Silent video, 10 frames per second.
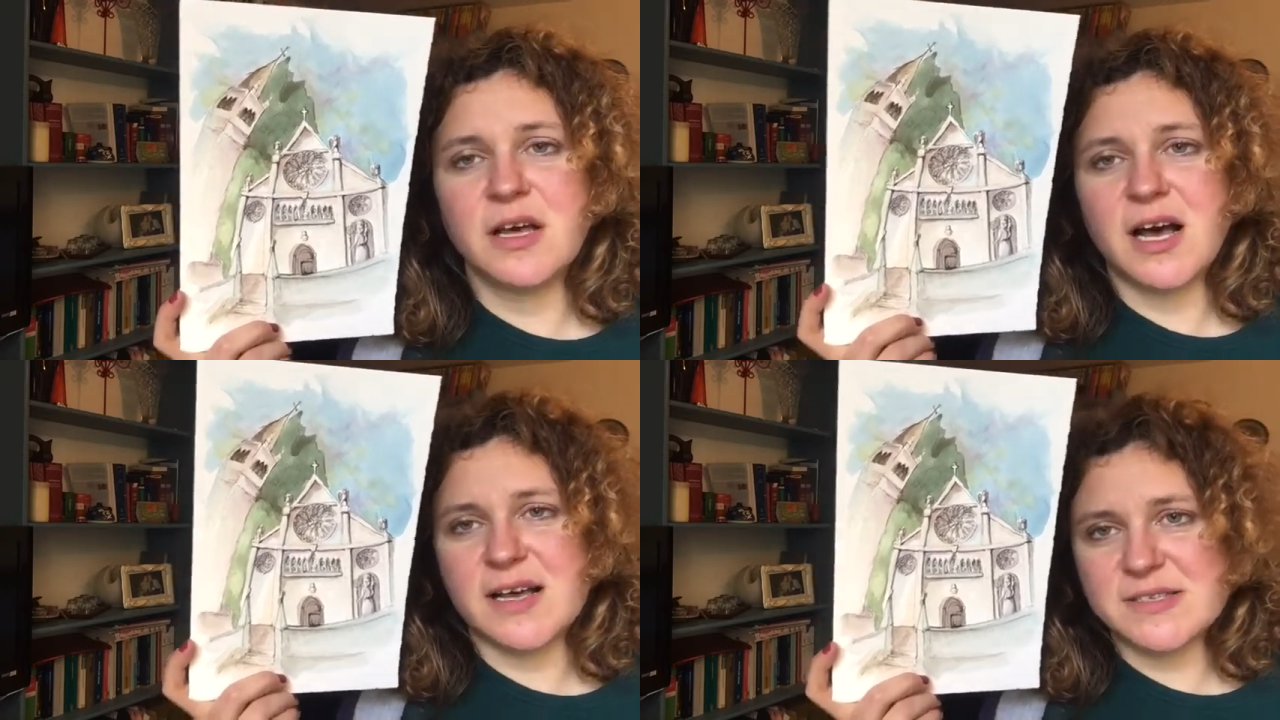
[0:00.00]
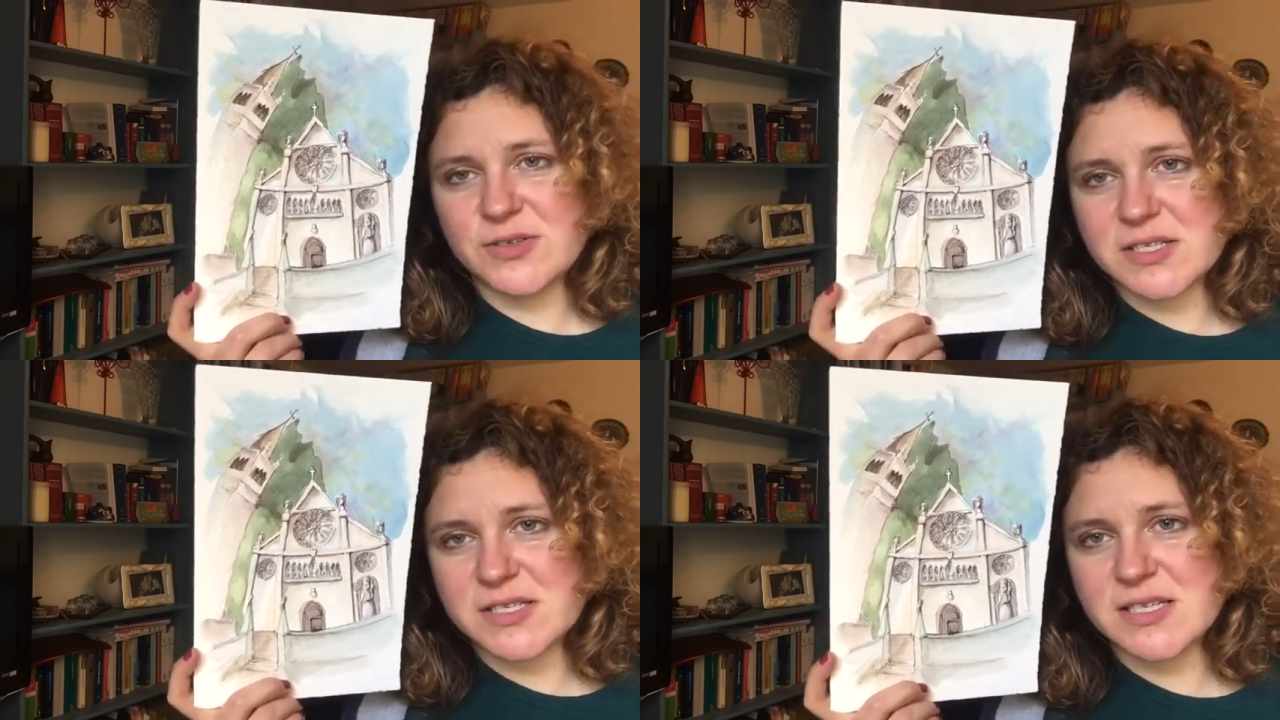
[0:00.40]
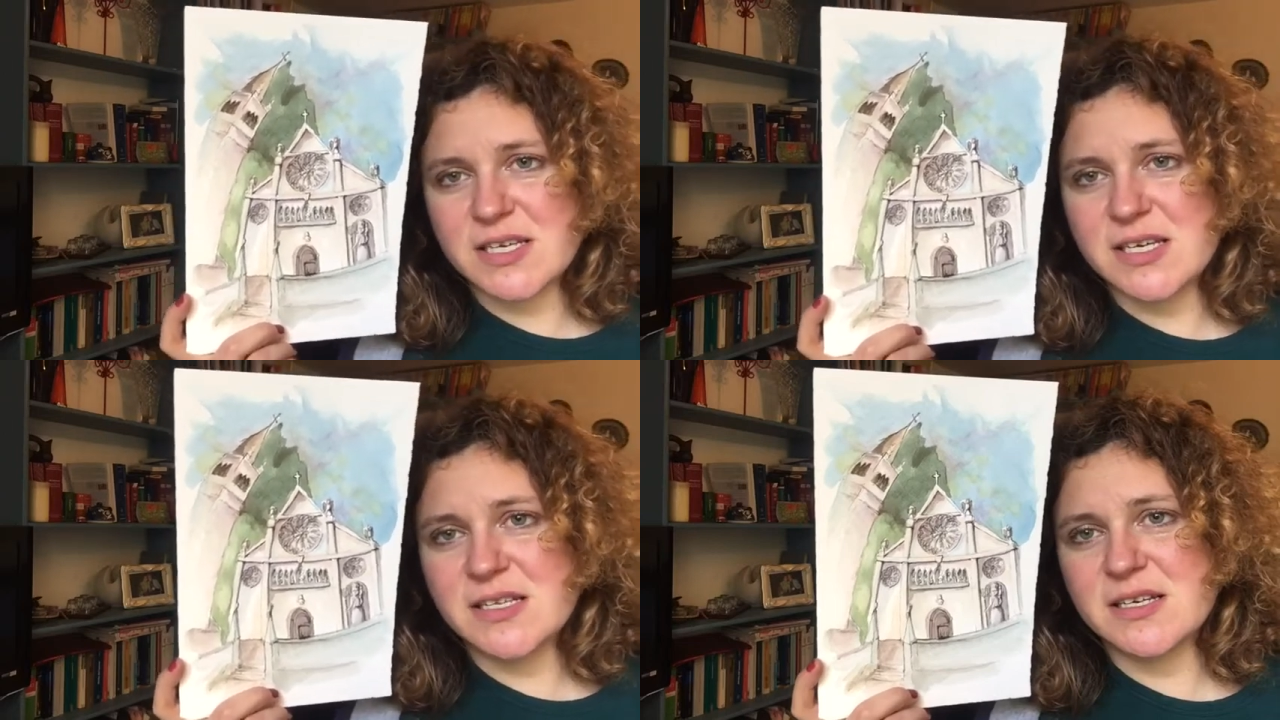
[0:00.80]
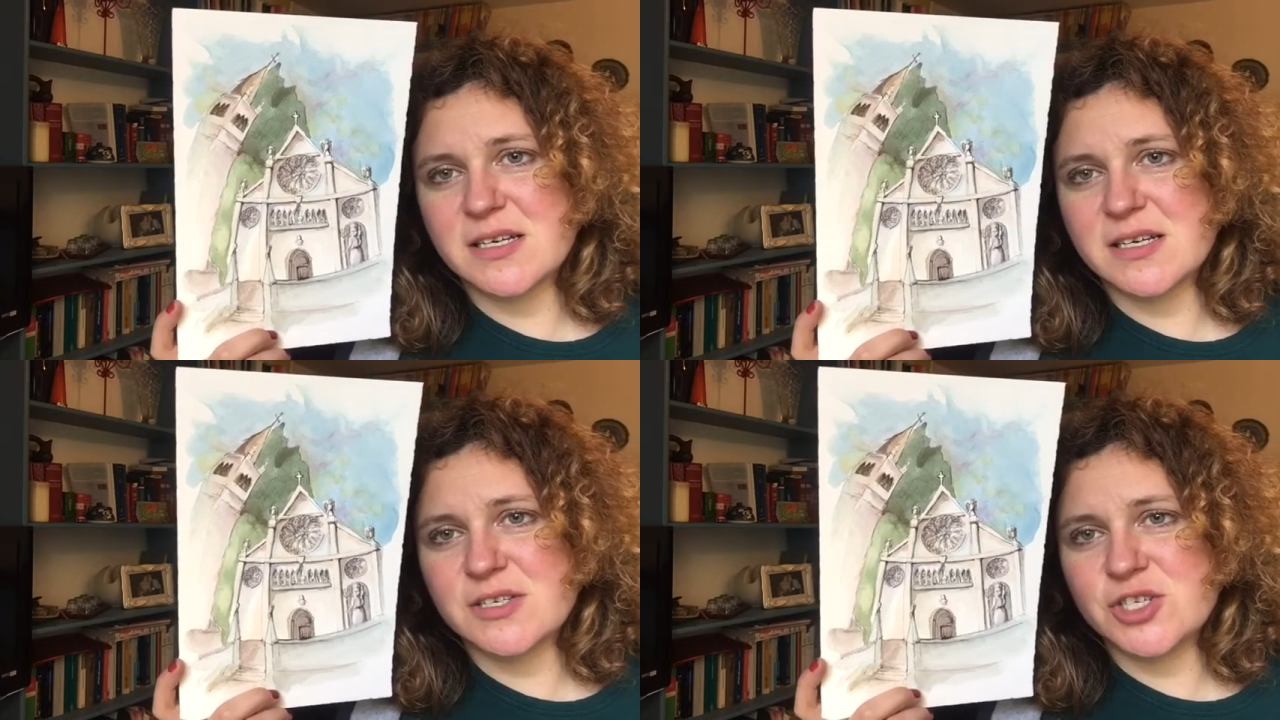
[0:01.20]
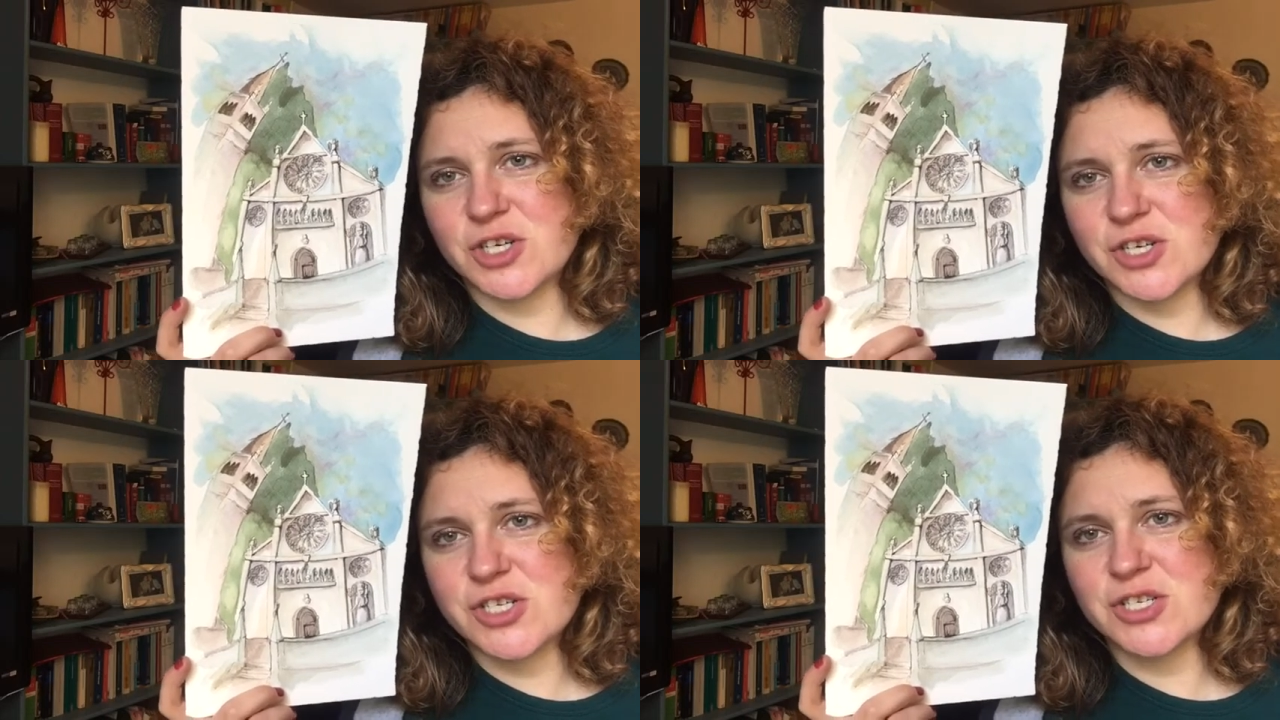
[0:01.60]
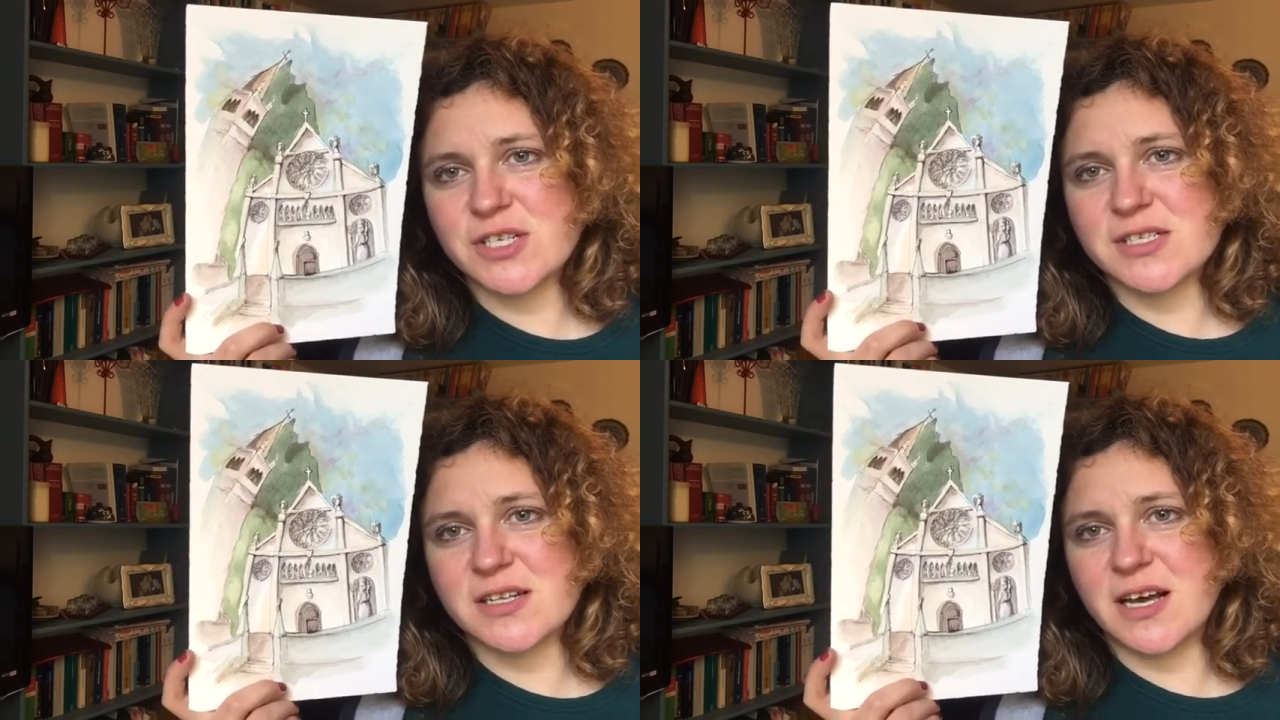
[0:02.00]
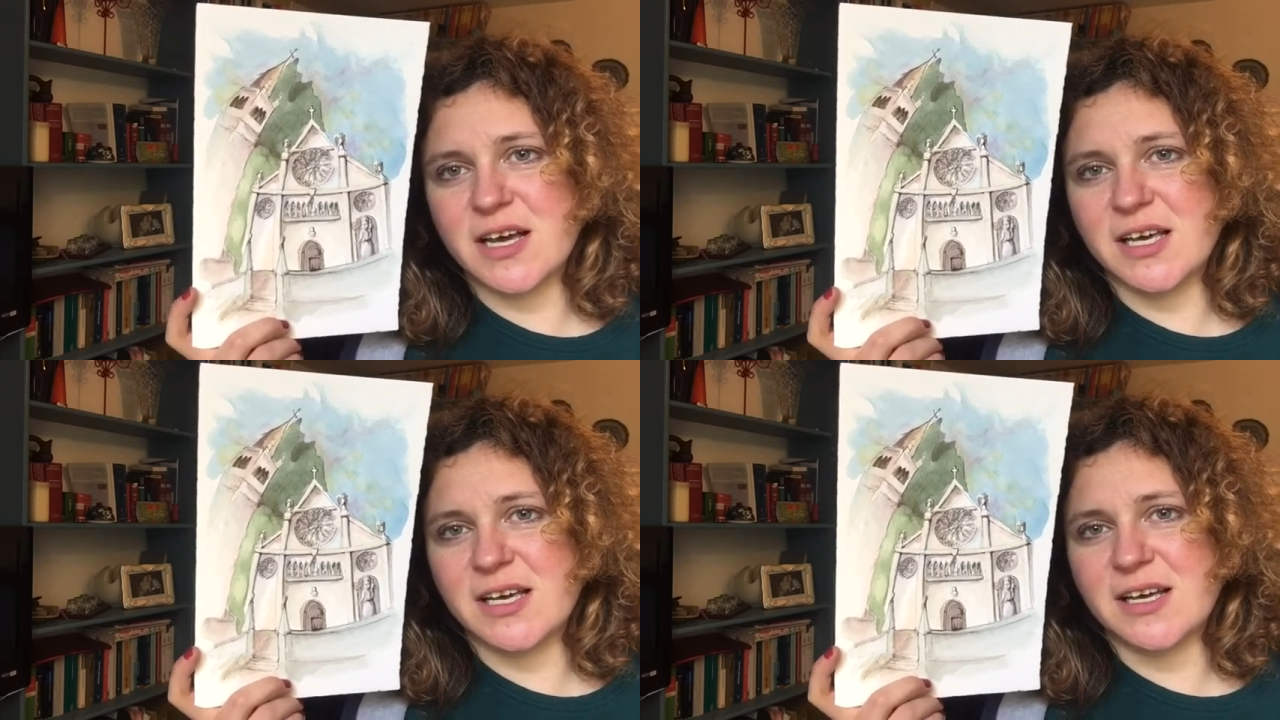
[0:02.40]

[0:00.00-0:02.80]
As you can see, the church is like